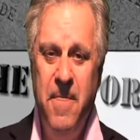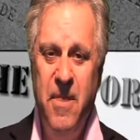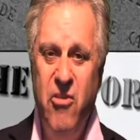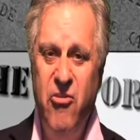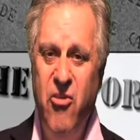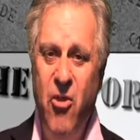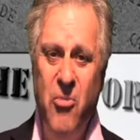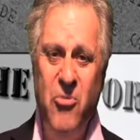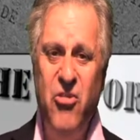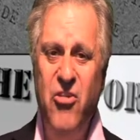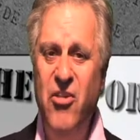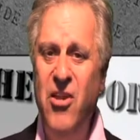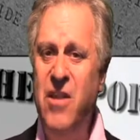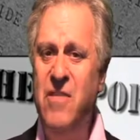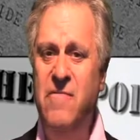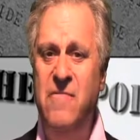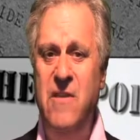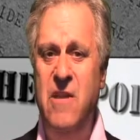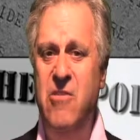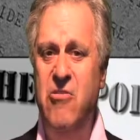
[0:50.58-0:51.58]
So instead
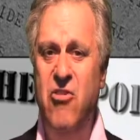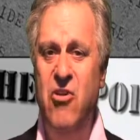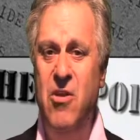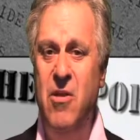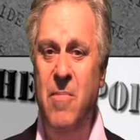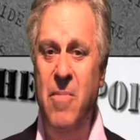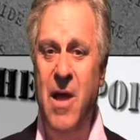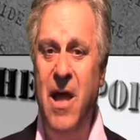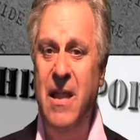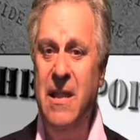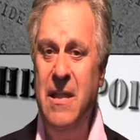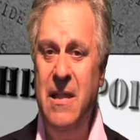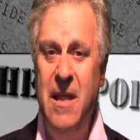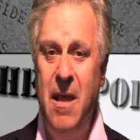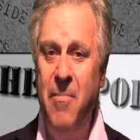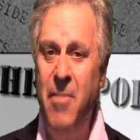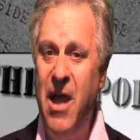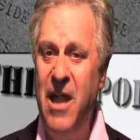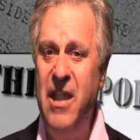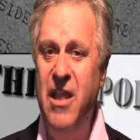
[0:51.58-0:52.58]
of teaching about
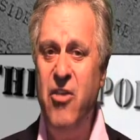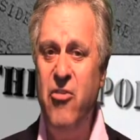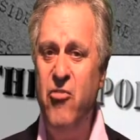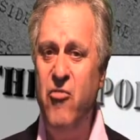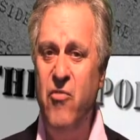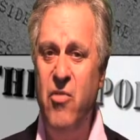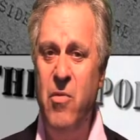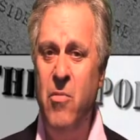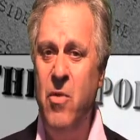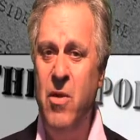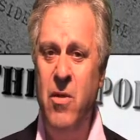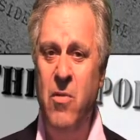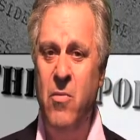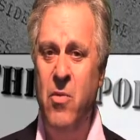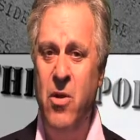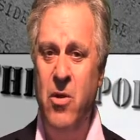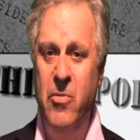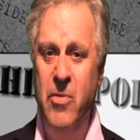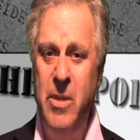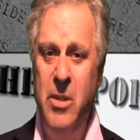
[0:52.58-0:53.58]
history, what
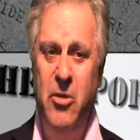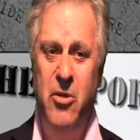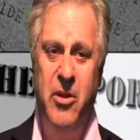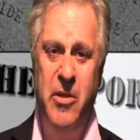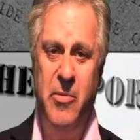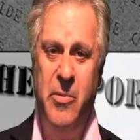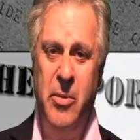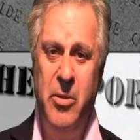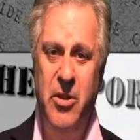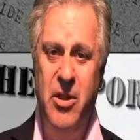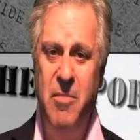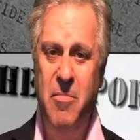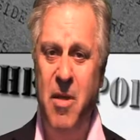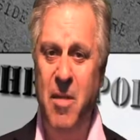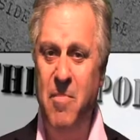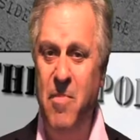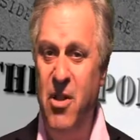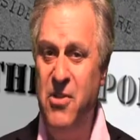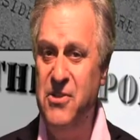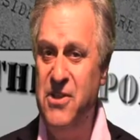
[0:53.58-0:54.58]
are we learning? We're learning
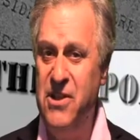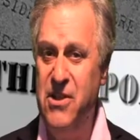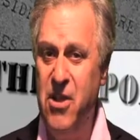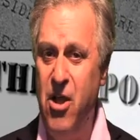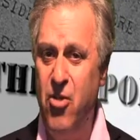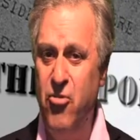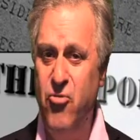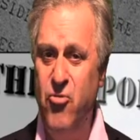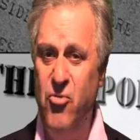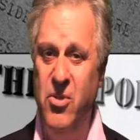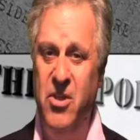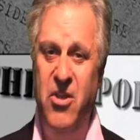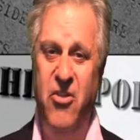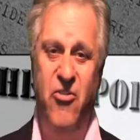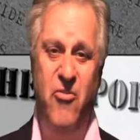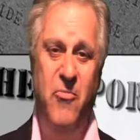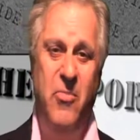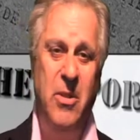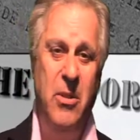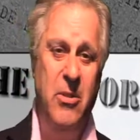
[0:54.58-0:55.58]
about
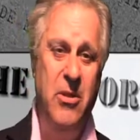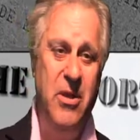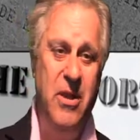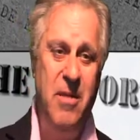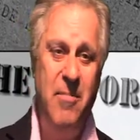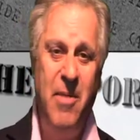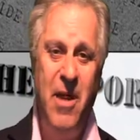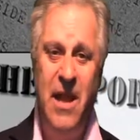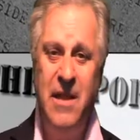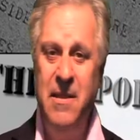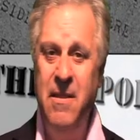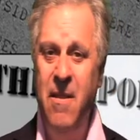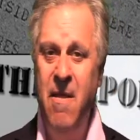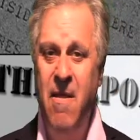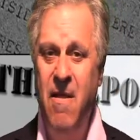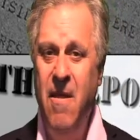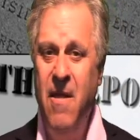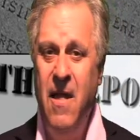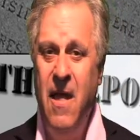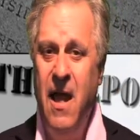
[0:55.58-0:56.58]
multiculturalism. We're learning about
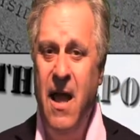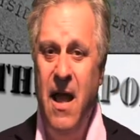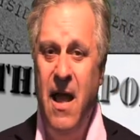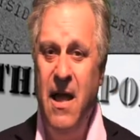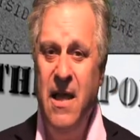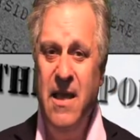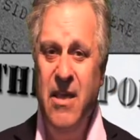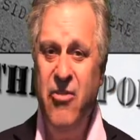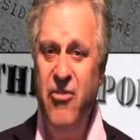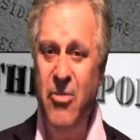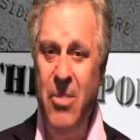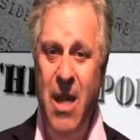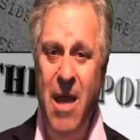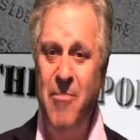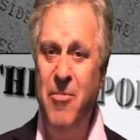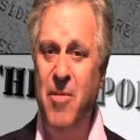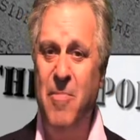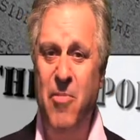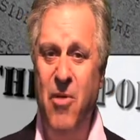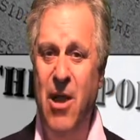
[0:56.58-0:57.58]

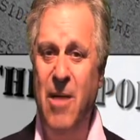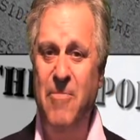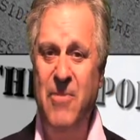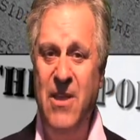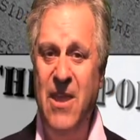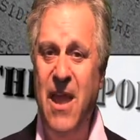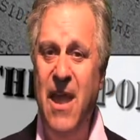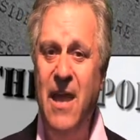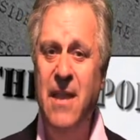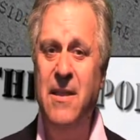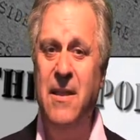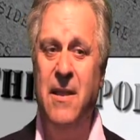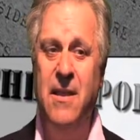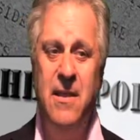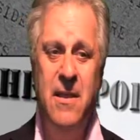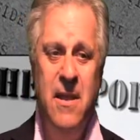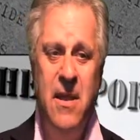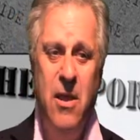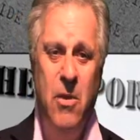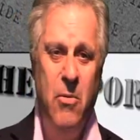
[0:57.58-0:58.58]
Islamic propaganda.
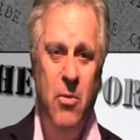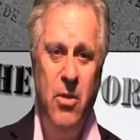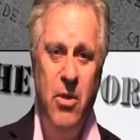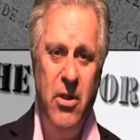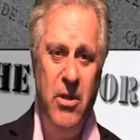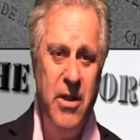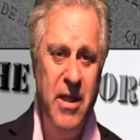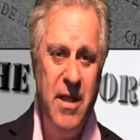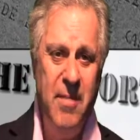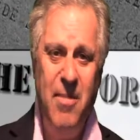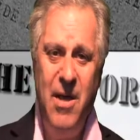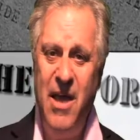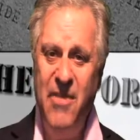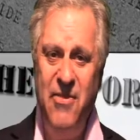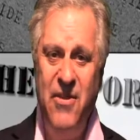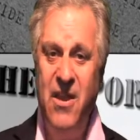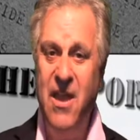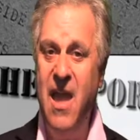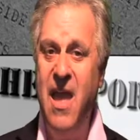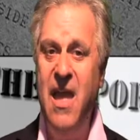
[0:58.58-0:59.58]
We're learning about
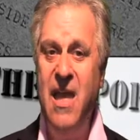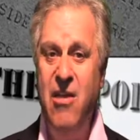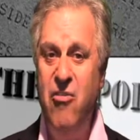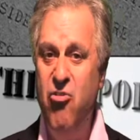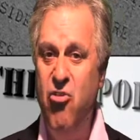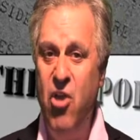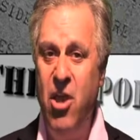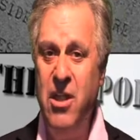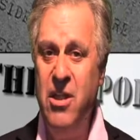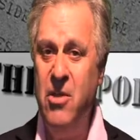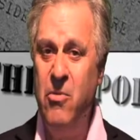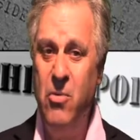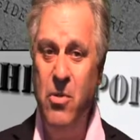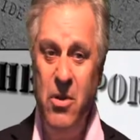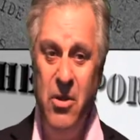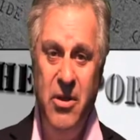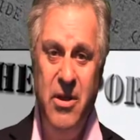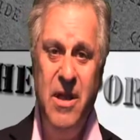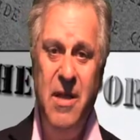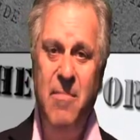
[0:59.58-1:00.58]
the gay agenda. We're
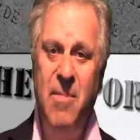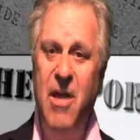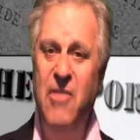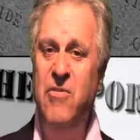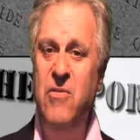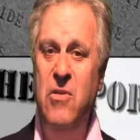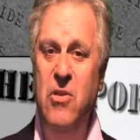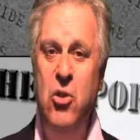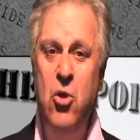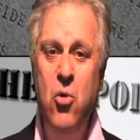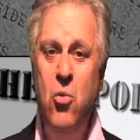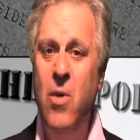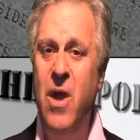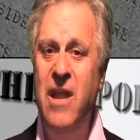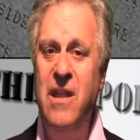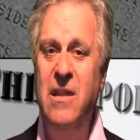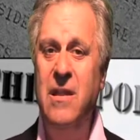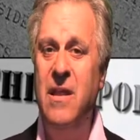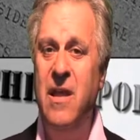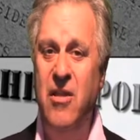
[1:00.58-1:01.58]
learning about the
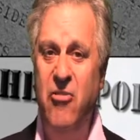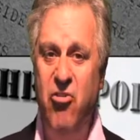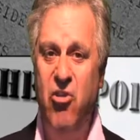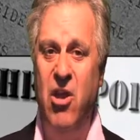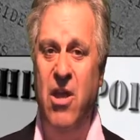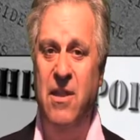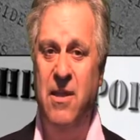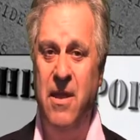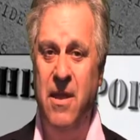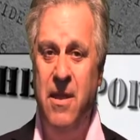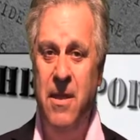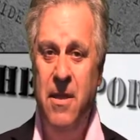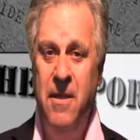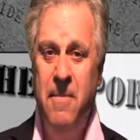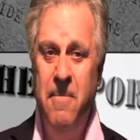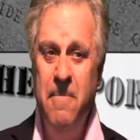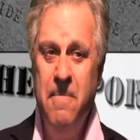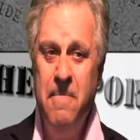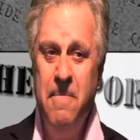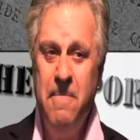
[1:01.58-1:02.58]
UN agenda.
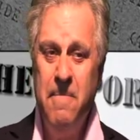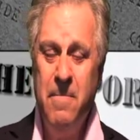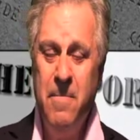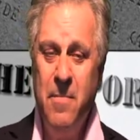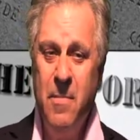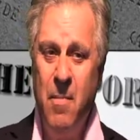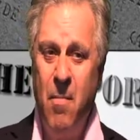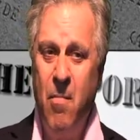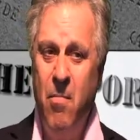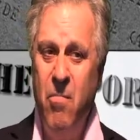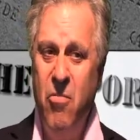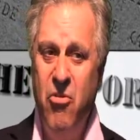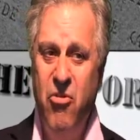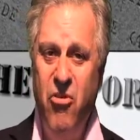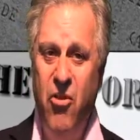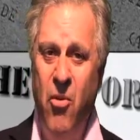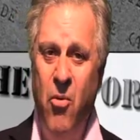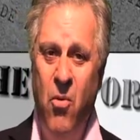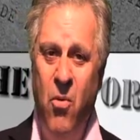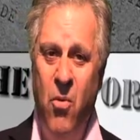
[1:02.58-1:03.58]

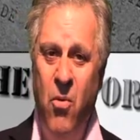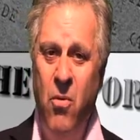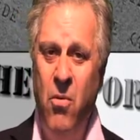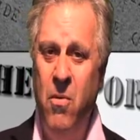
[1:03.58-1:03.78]
So